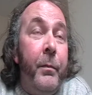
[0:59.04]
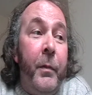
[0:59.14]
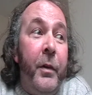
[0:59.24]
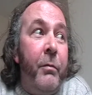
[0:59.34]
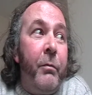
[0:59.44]

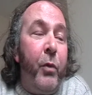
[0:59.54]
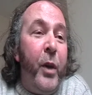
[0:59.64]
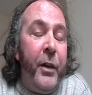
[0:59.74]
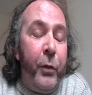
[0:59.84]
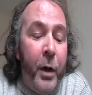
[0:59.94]
it's
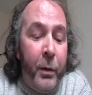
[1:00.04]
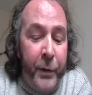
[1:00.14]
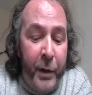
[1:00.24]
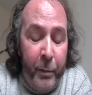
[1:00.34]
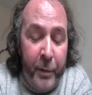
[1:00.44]
2012
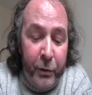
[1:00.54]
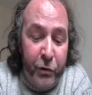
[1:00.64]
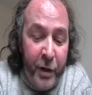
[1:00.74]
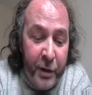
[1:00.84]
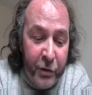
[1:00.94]
now. It'll
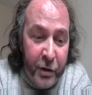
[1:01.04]
change in